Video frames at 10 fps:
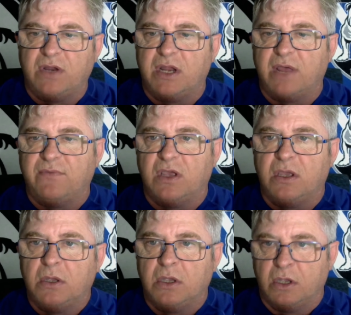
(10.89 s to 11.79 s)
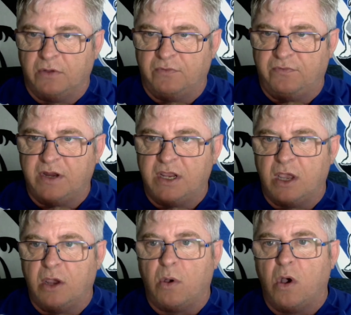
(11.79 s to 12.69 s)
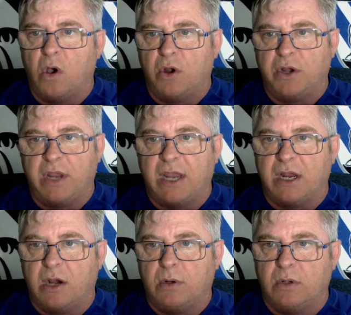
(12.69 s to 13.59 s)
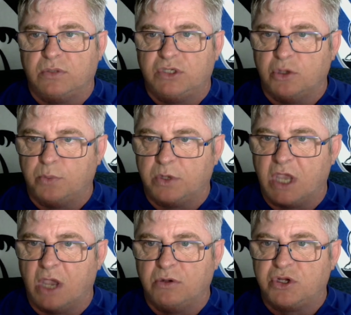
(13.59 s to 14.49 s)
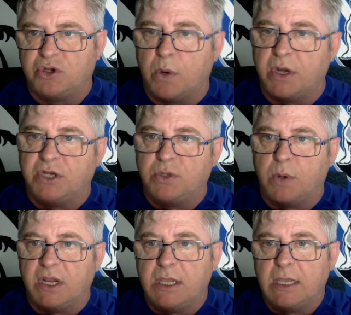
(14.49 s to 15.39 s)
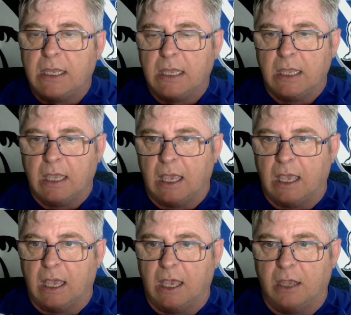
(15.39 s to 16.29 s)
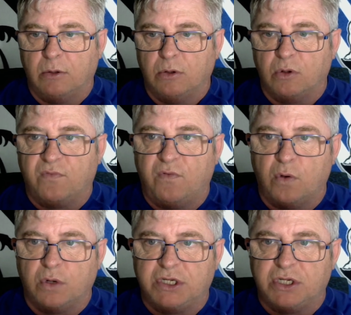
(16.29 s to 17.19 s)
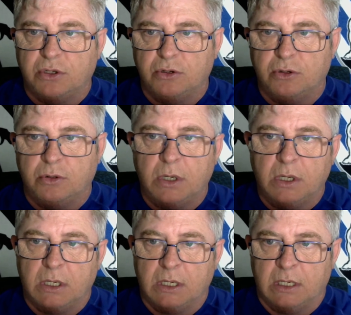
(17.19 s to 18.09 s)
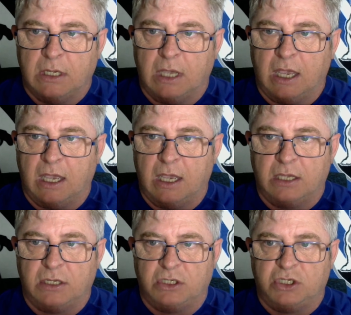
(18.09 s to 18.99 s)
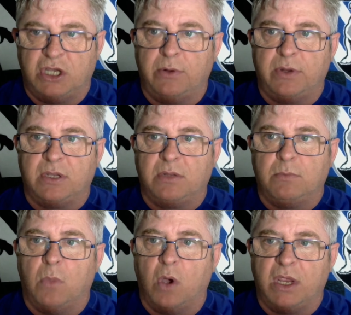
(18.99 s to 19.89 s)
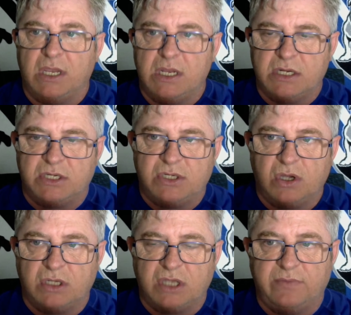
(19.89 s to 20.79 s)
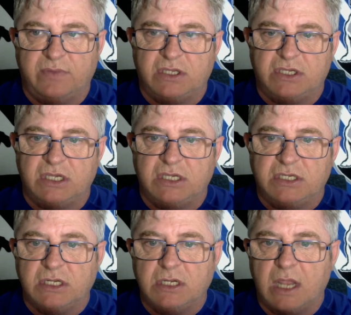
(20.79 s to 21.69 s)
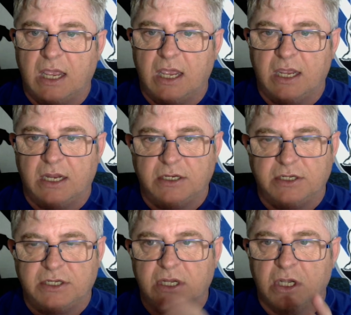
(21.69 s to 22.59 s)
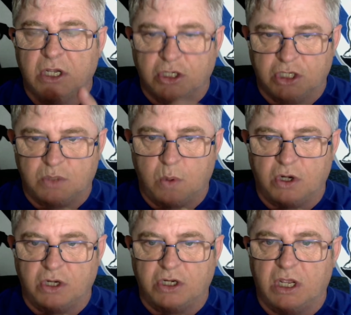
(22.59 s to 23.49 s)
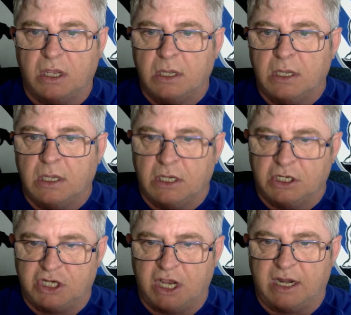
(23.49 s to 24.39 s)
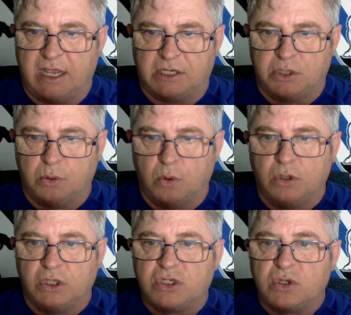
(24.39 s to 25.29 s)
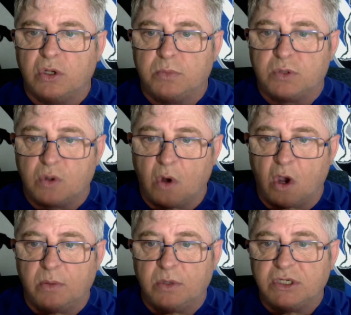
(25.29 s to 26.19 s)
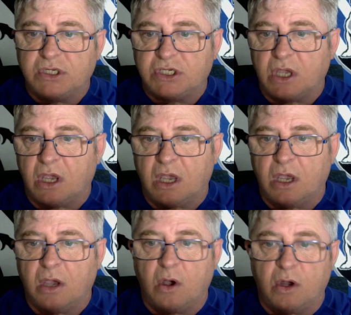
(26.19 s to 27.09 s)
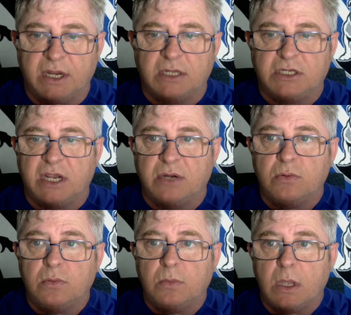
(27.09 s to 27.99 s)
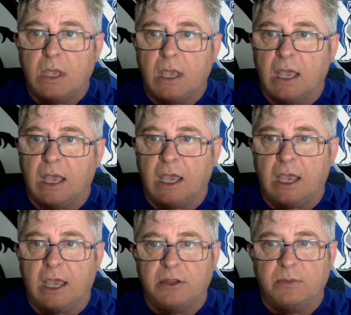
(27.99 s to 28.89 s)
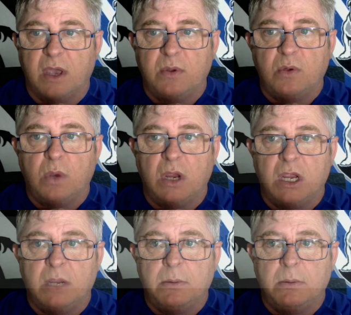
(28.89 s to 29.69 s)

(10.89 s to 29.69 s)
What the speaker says: another video on NRL Supercoach 2020. Look forward to sharing my insights over the season, and just wanted to shout out to all the subscribers on our channel. At the moment we're